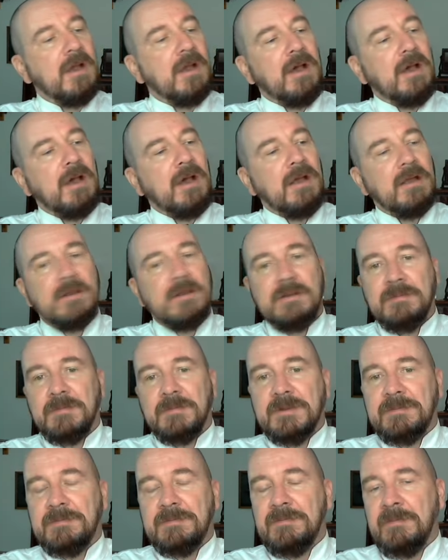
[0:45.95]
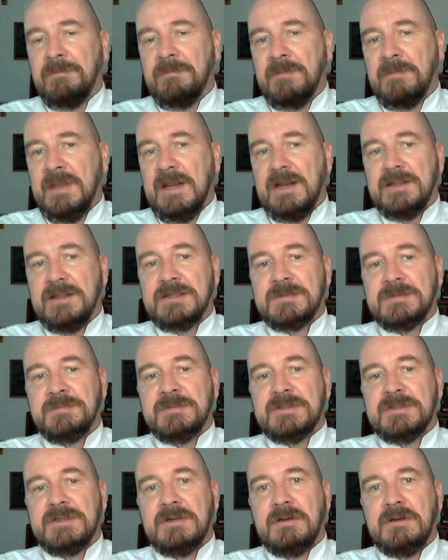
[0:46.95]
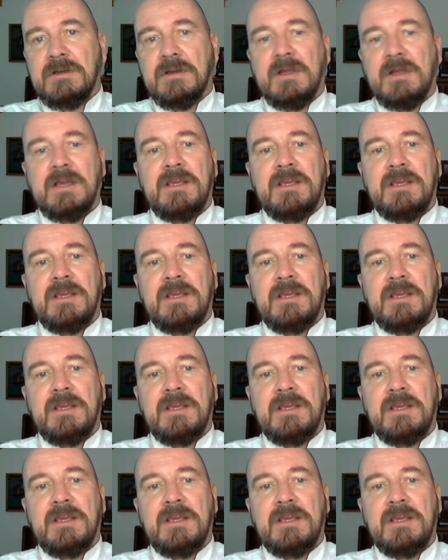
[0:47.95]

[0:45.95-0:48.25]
But yeah, this material,